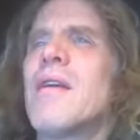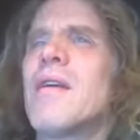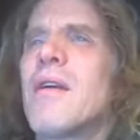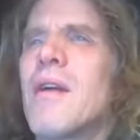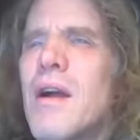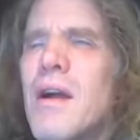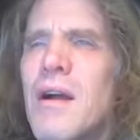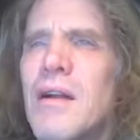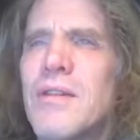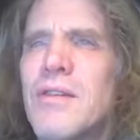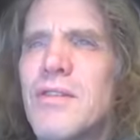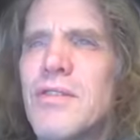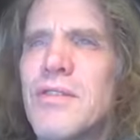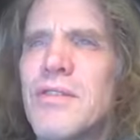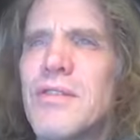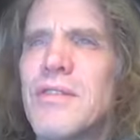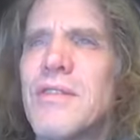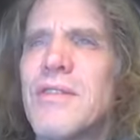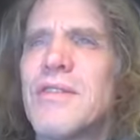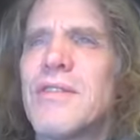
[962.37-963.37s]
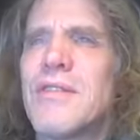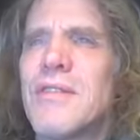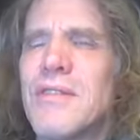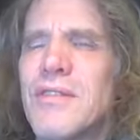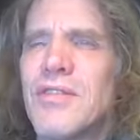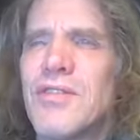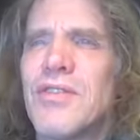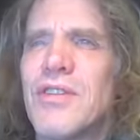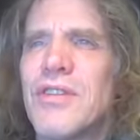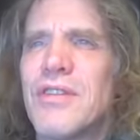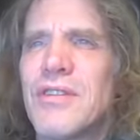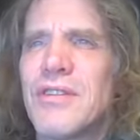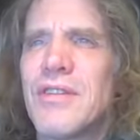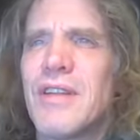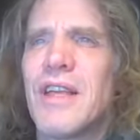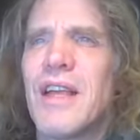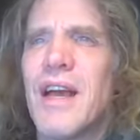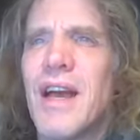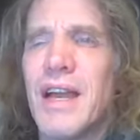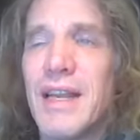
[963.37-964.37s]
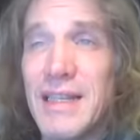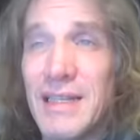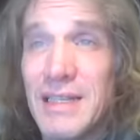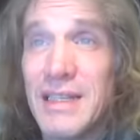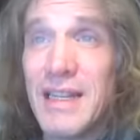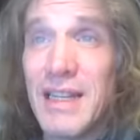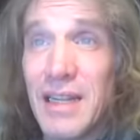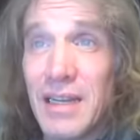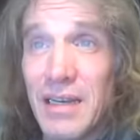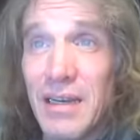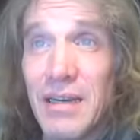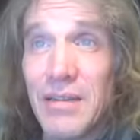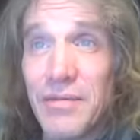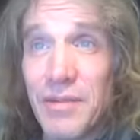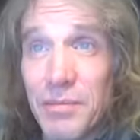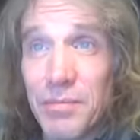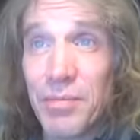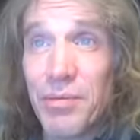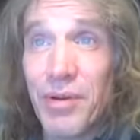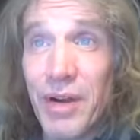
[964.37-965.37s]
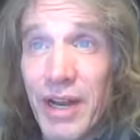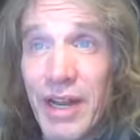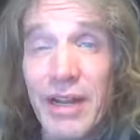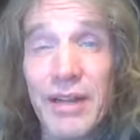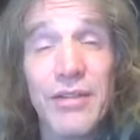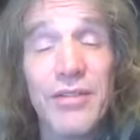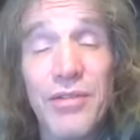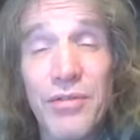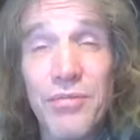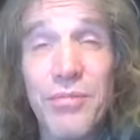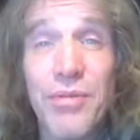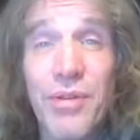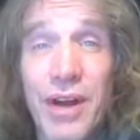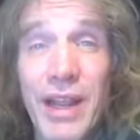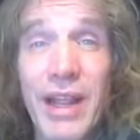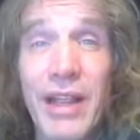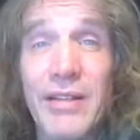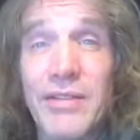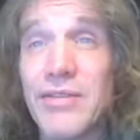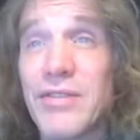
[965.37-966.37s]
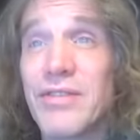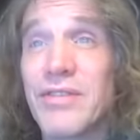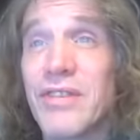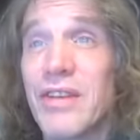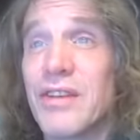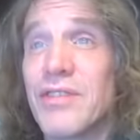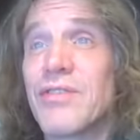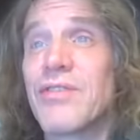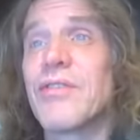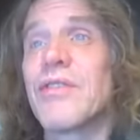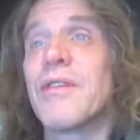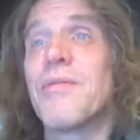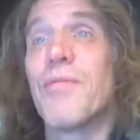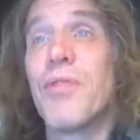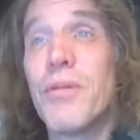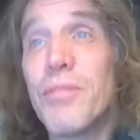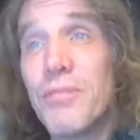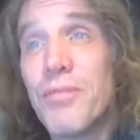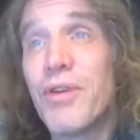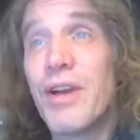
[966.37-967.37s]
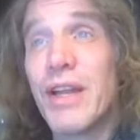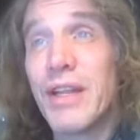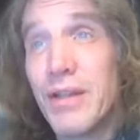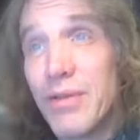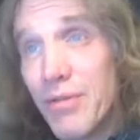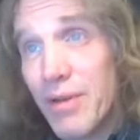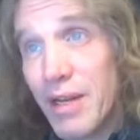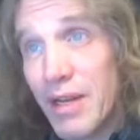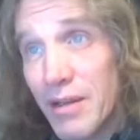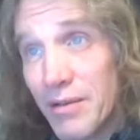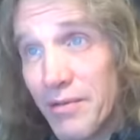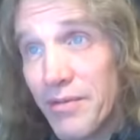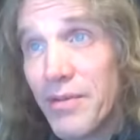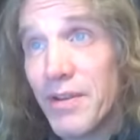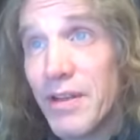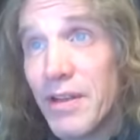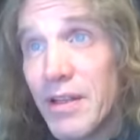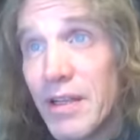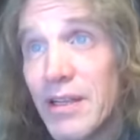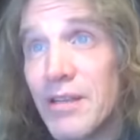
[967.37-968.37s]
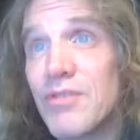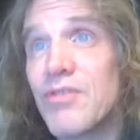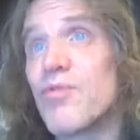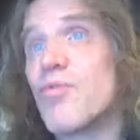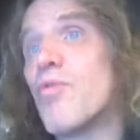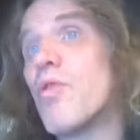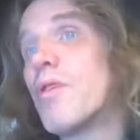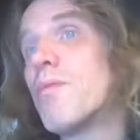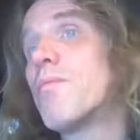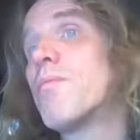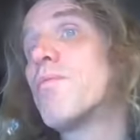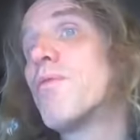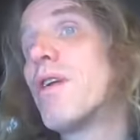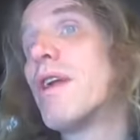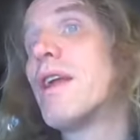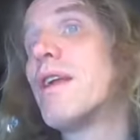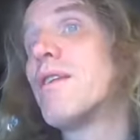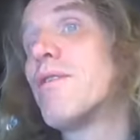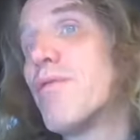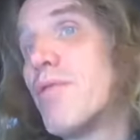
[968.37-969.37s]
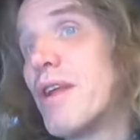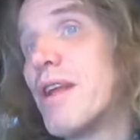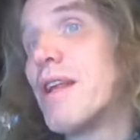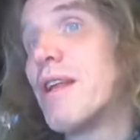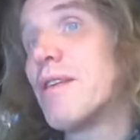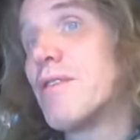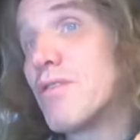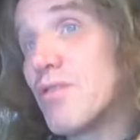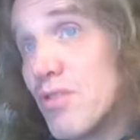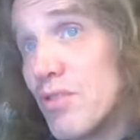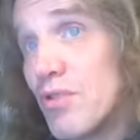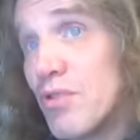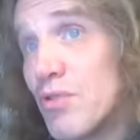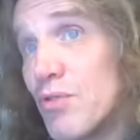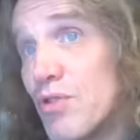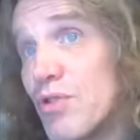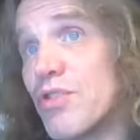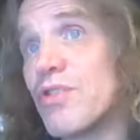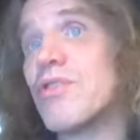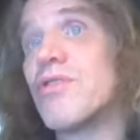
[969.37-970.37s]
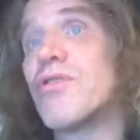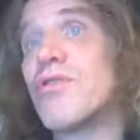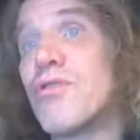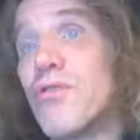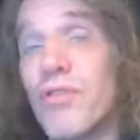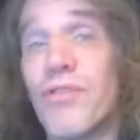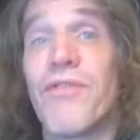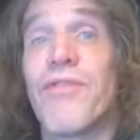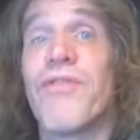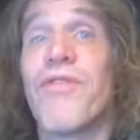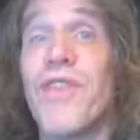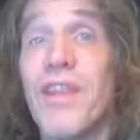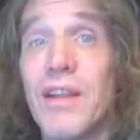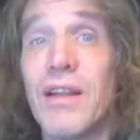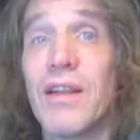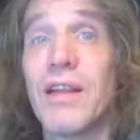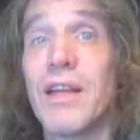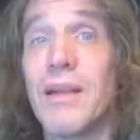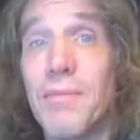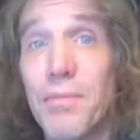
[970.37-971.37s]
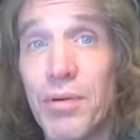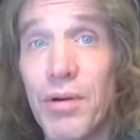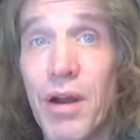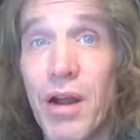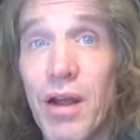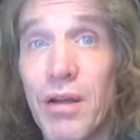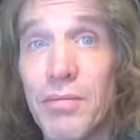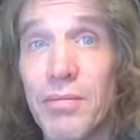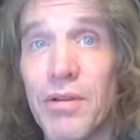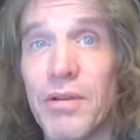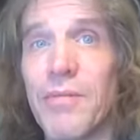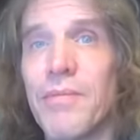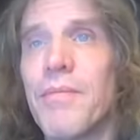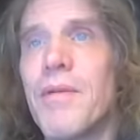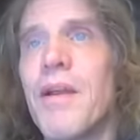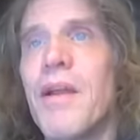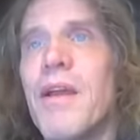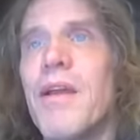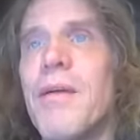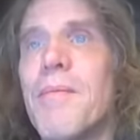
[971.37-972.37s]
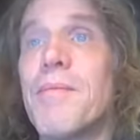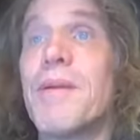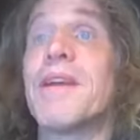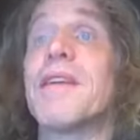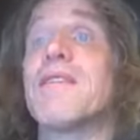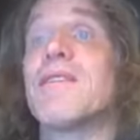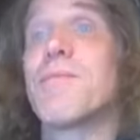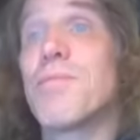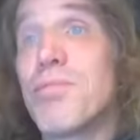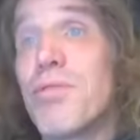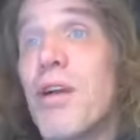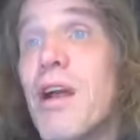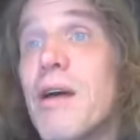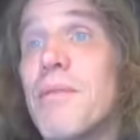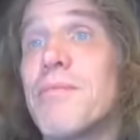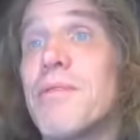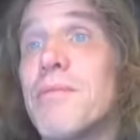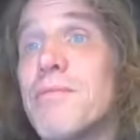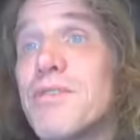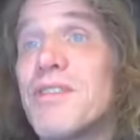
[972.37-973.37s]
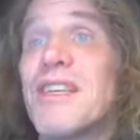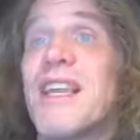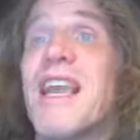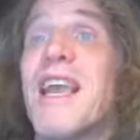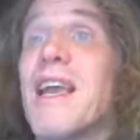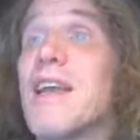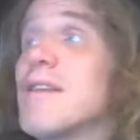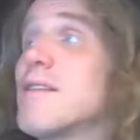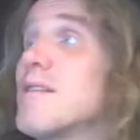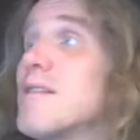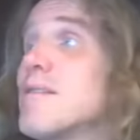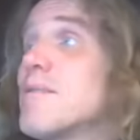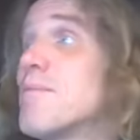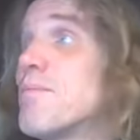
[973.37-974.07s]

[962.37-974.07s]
consciousness is just the idea of a brain, two brains essentially. One brain creating feelings, one brain creating solutions to the feeling problem. Because problems can't,